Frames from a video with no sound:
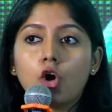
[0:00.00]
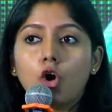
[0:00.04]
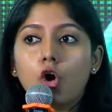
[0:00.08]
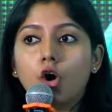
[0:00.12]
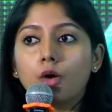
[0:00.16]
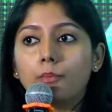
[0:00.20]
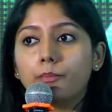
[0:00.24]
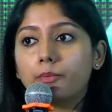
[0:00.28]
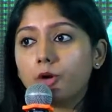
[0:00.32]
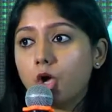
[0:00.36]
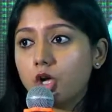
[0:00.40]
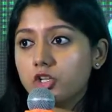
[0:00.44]

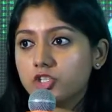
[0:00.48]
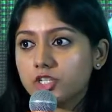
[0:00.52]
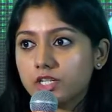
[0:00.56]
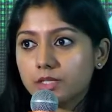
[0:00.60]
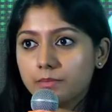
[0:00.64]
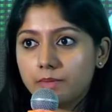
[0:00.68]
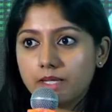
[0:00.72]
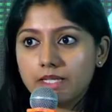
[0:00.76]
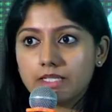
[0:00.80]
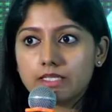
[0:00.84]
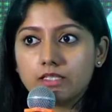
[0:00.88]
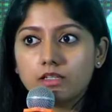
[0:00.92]
or
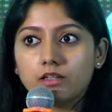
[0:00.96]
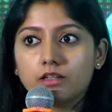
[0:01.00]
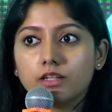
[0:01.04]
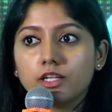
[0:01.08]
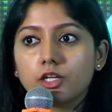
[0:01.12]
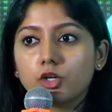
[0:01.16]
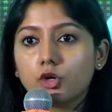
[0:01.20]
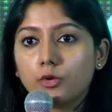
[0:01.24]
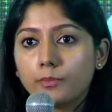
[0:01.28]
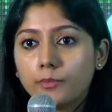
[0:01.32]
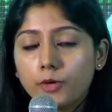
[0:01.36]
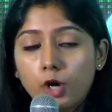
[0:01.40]
project-based
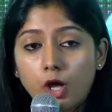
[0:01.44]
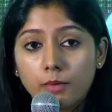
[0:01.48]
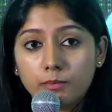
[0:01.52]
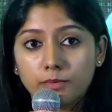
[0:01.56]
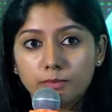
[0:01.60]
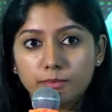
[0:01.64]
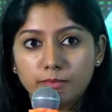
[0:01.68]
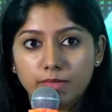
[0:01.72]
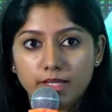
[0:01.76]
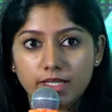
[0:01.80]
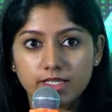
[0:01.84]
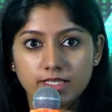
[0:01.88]
learning or
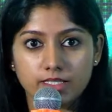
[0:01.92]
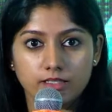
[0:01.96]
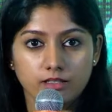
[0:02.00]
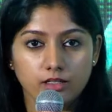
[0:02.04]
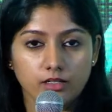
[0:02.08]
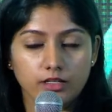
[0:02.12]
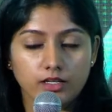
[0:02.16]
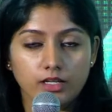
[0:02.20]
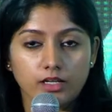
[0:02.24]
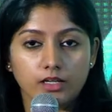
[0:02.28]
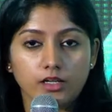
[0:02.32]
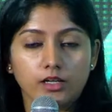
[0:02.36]
problem-based
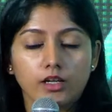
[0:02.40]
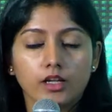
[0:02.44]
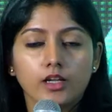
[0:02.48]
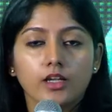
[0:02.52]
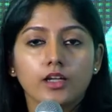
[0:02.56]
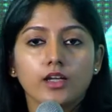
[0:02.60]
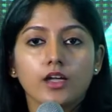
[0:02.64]
learning.